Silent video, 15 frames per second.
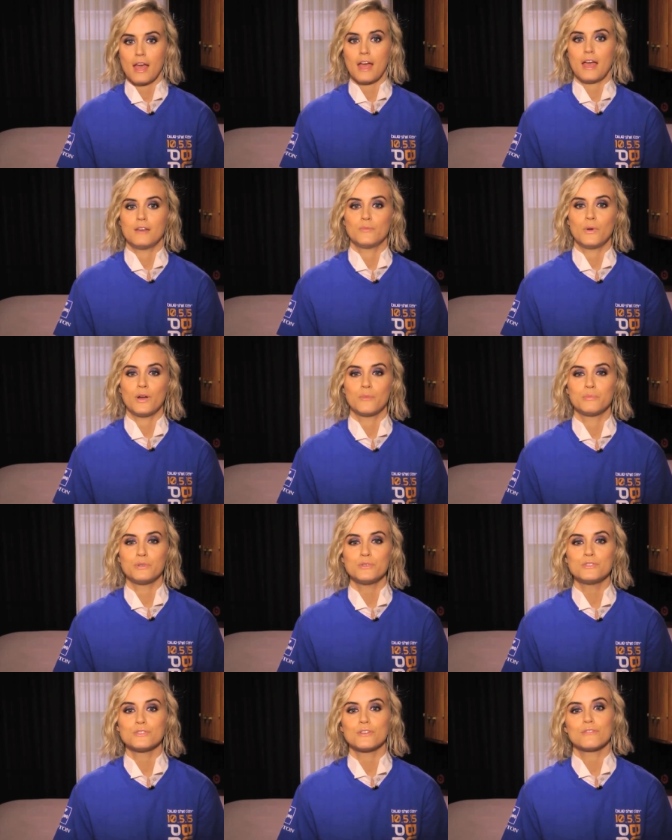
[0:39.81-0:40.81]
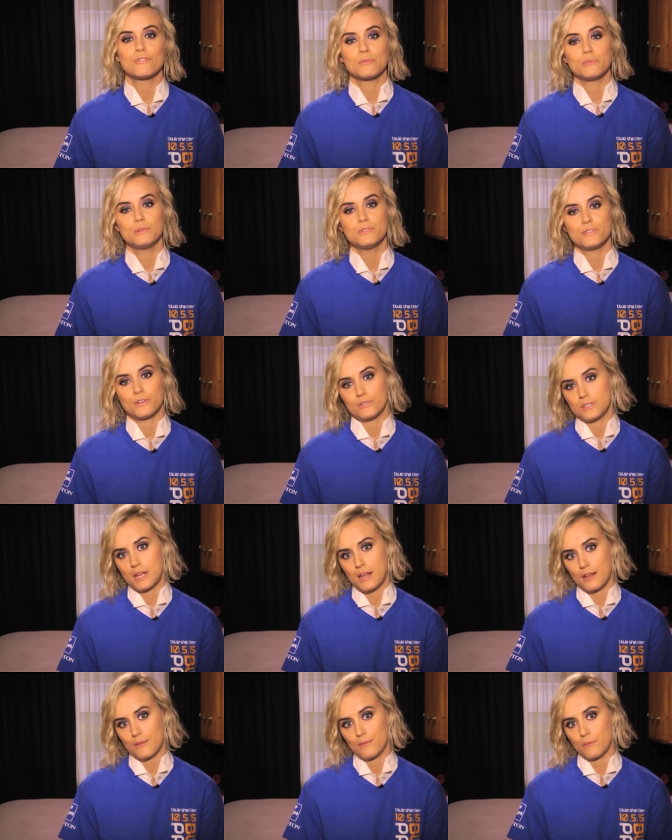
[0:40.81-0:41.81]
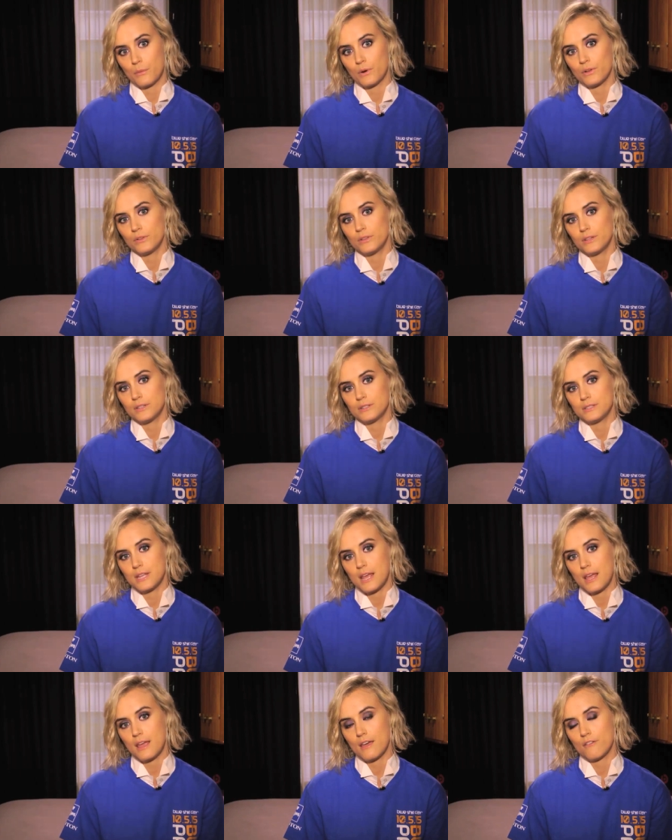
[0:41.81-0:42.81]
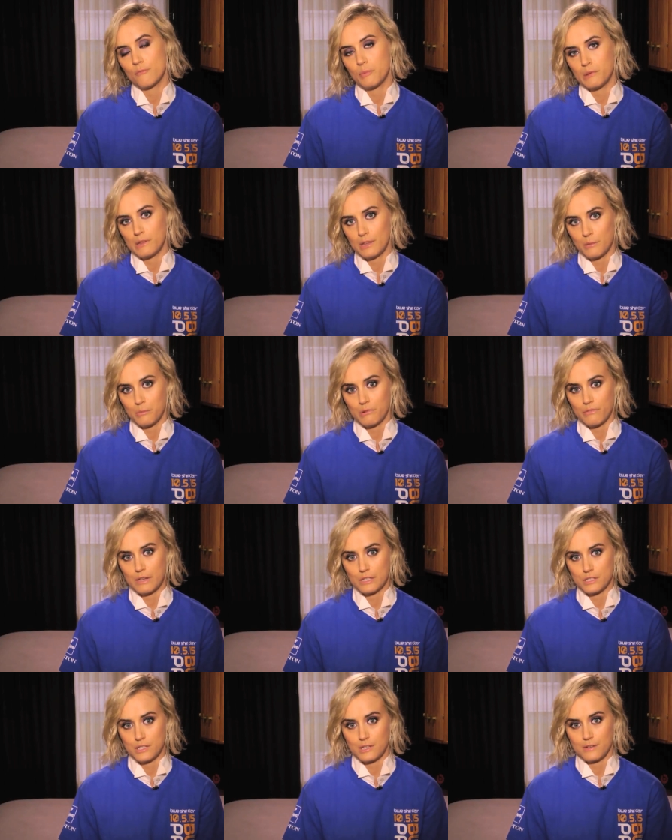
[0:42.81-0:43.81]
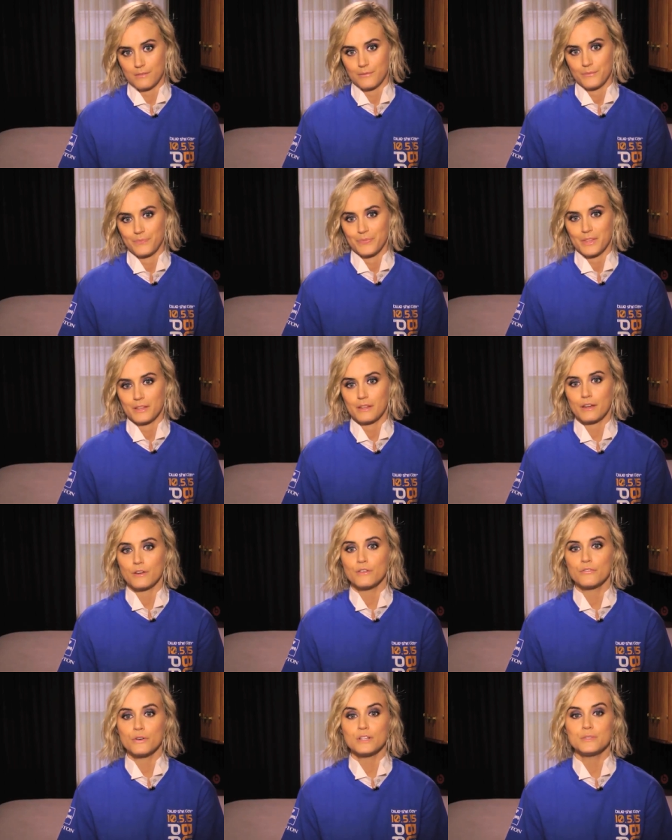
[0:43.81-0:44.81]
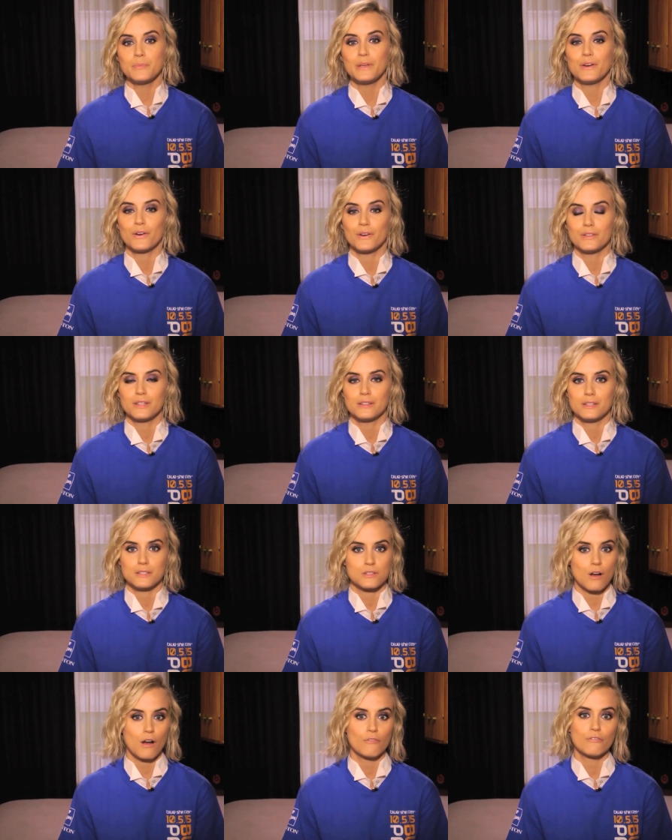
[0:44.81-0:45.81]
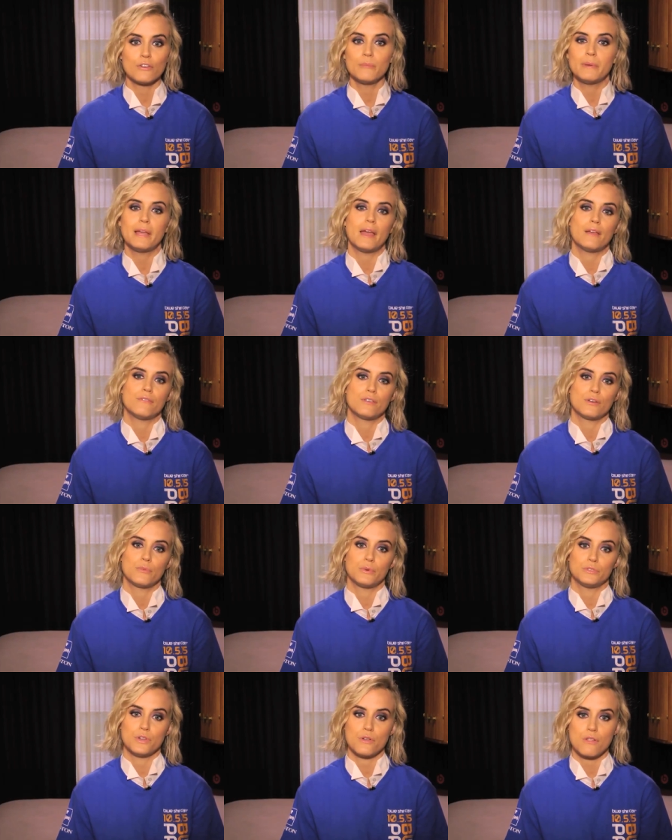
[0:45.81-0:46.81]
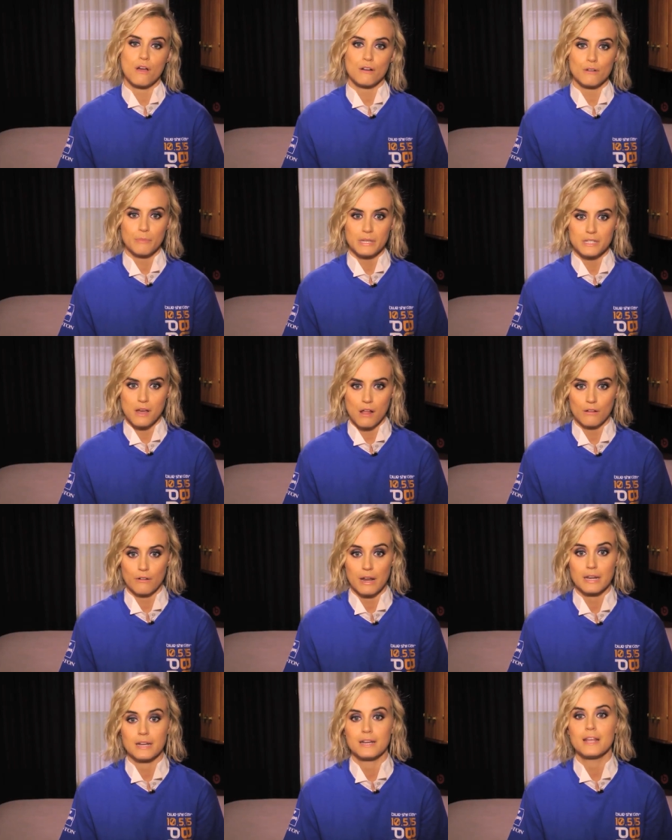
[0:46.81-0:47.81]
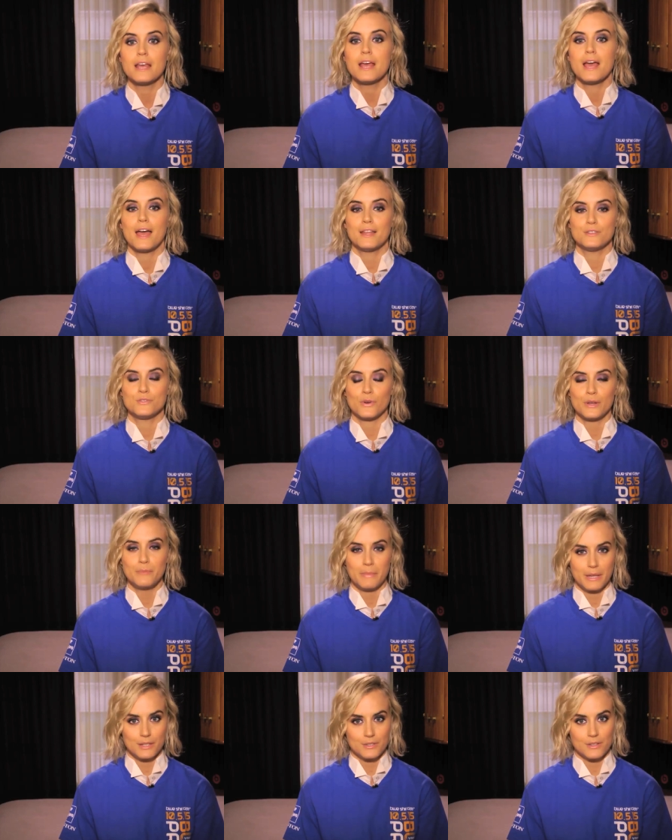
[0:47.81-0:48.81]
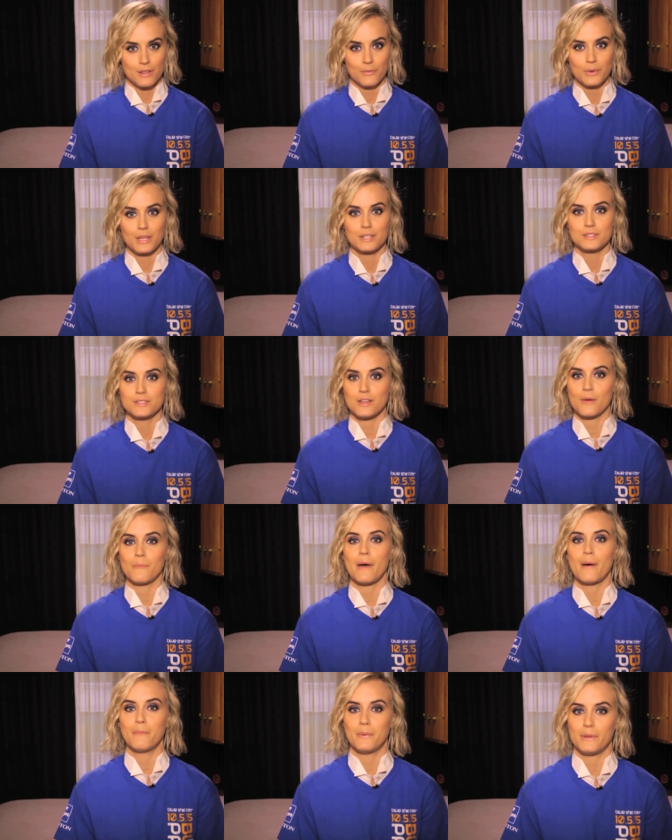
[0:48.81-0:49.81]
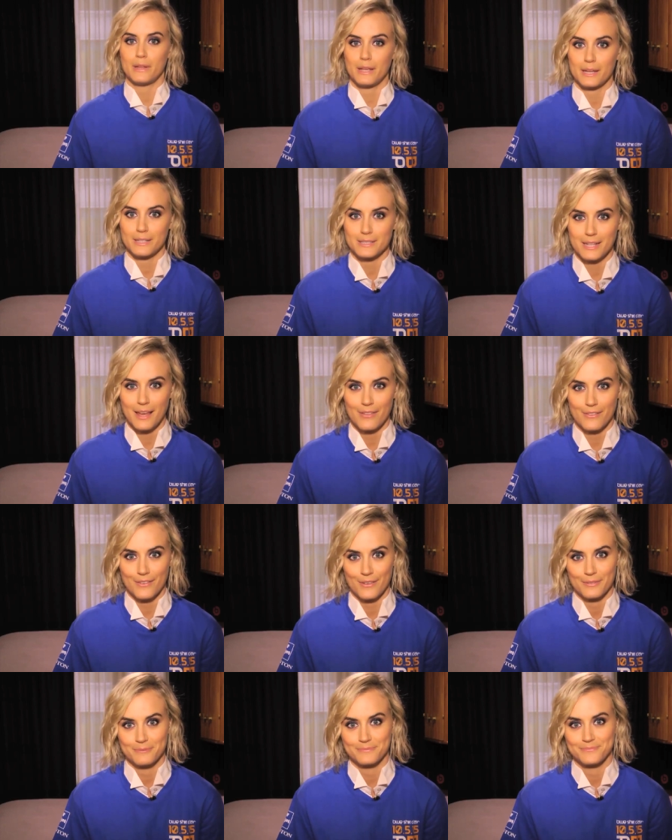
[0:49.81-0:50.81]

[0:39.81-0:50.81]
and wear a blue shirt for Blue Shirt Day, World Day of Bullying Prevention. Let your voice be heard that this harmful behavior will no longer be tolerated, and join me so that we can stomp out bullying together.